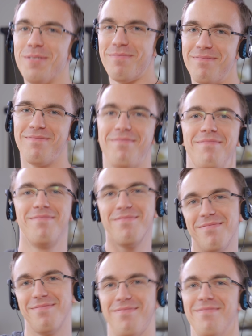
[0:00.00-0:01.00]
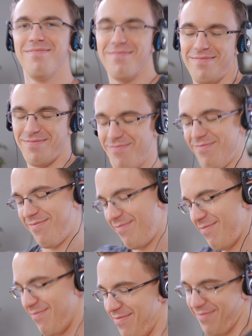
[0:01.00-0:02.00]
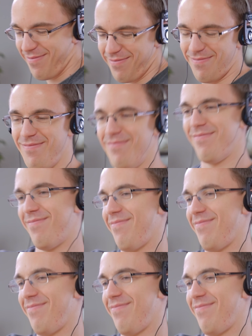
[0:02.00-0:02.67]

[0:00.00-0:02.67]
we do however get the headphone jack. I